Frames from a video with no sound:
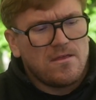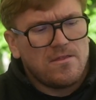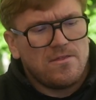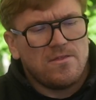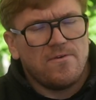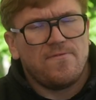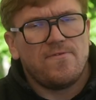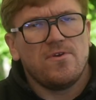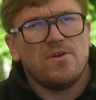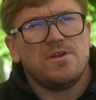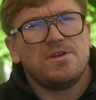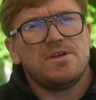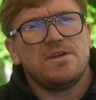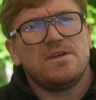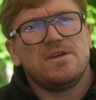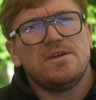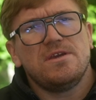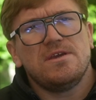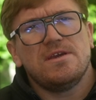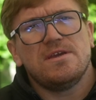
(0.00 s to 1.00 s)
The
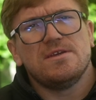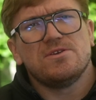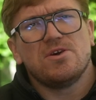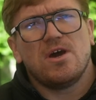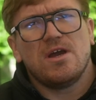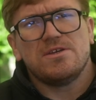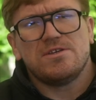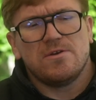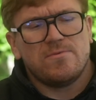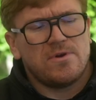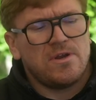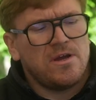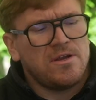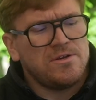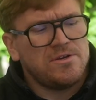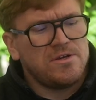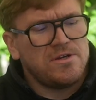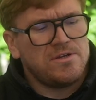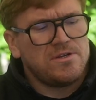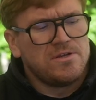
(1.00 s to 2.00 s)
Fuji is ISO
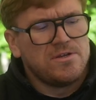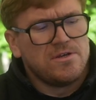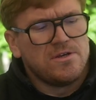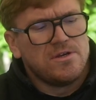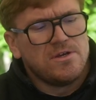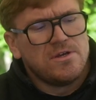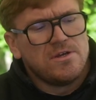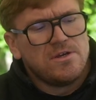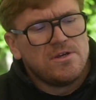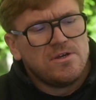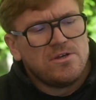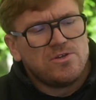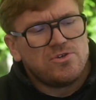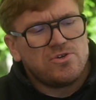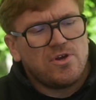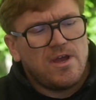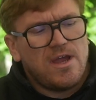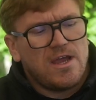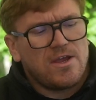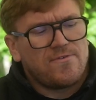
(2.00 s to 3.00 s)
100,
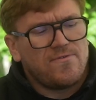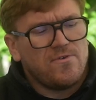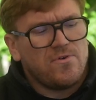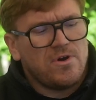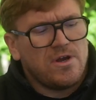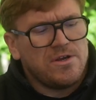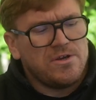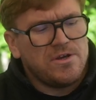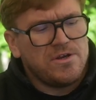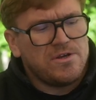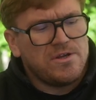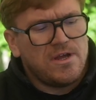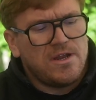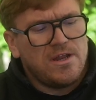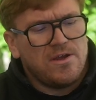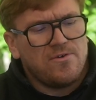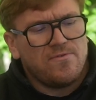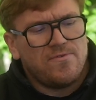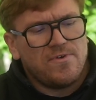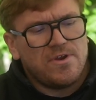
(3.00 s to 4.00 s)
Tri-X 400, and
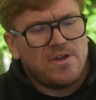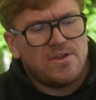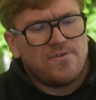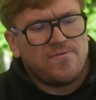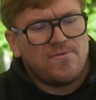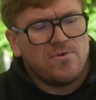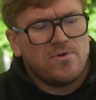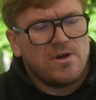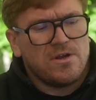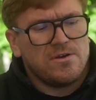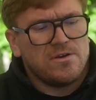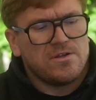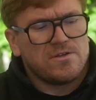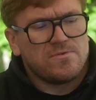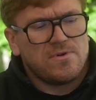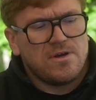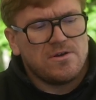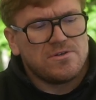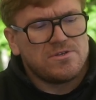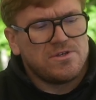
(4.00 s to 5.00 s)
Ilford is 400 as
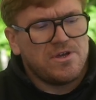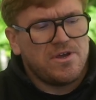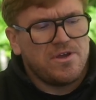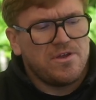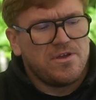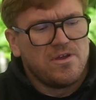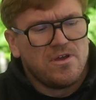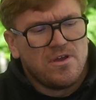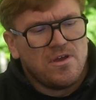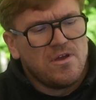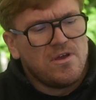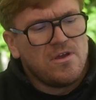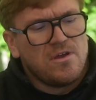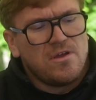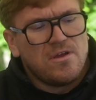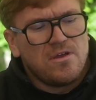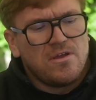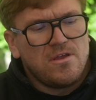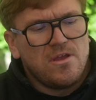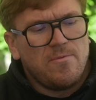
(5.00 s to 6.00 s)
well. So
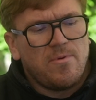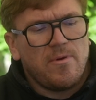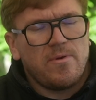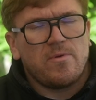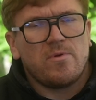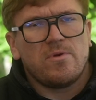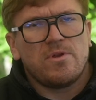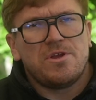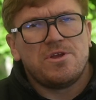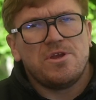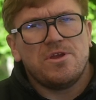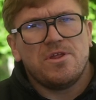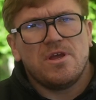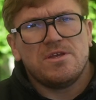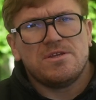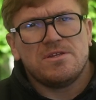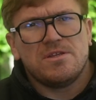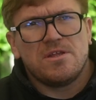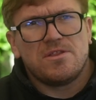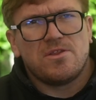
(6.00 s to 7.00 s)
you probably want to shoot
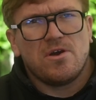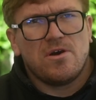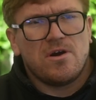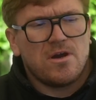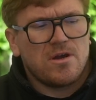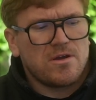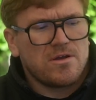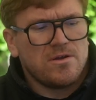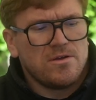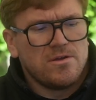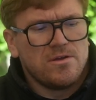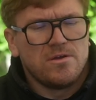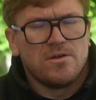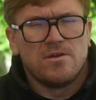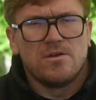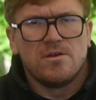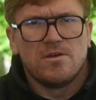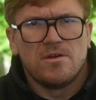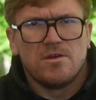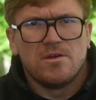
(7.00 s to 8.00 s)
those in the dark,
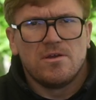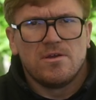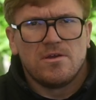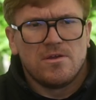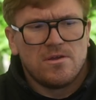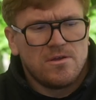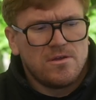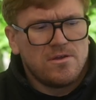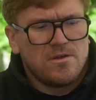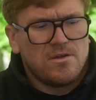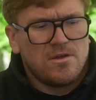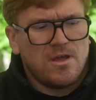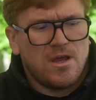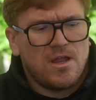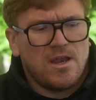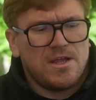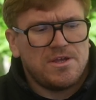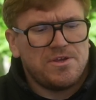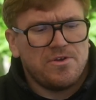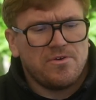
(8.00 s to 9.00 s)

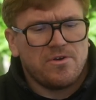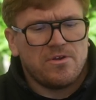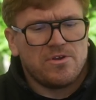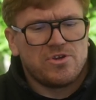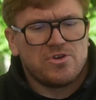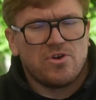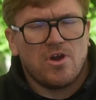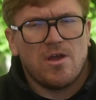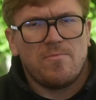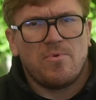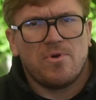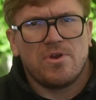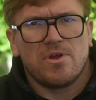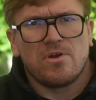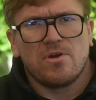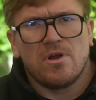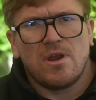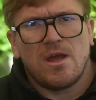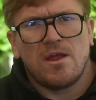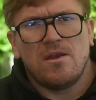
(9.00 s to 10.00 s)
unless you're on a tripod and
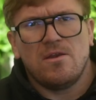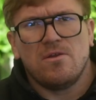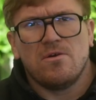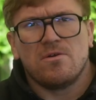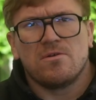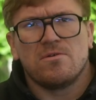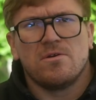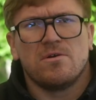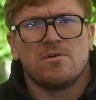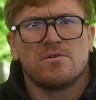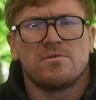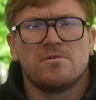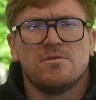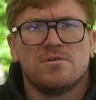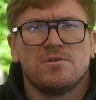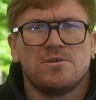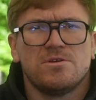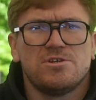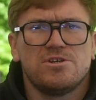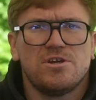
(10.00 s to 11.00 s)
got like long
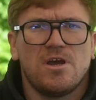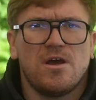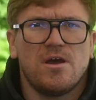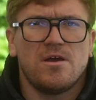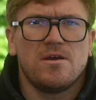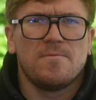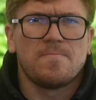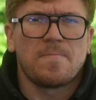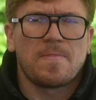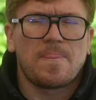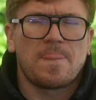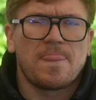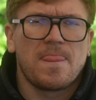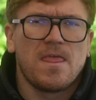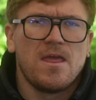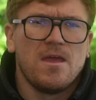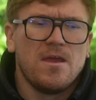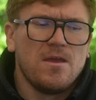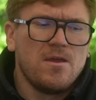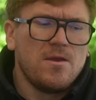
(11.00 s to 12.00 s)
shutter.
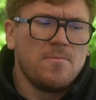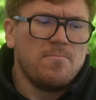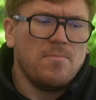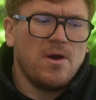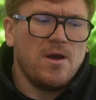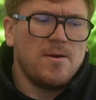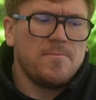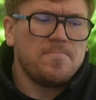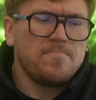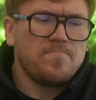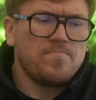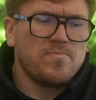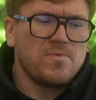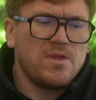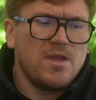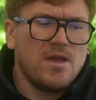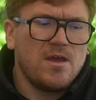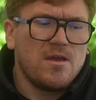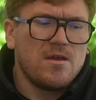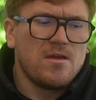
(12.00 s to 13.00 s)
But
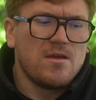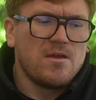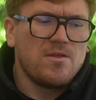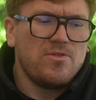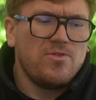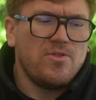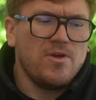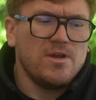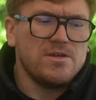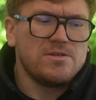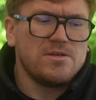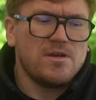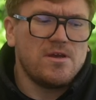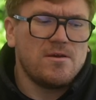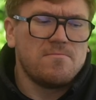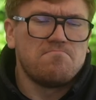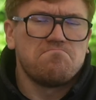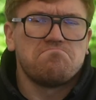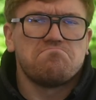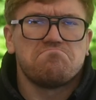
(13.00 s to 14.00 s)
yeah, those
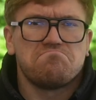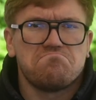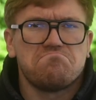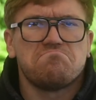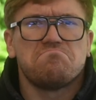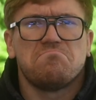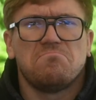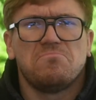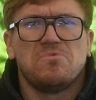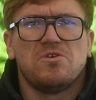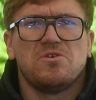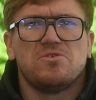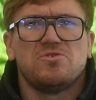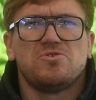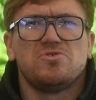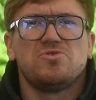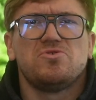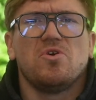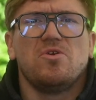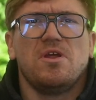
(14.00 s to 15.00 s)
are
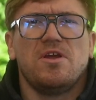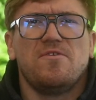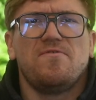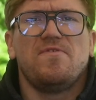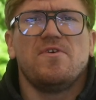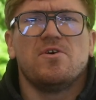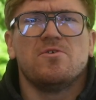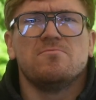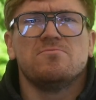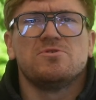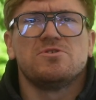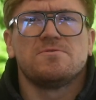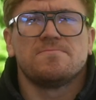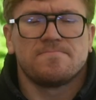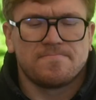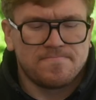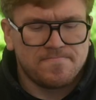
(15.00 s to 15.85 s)
solid films.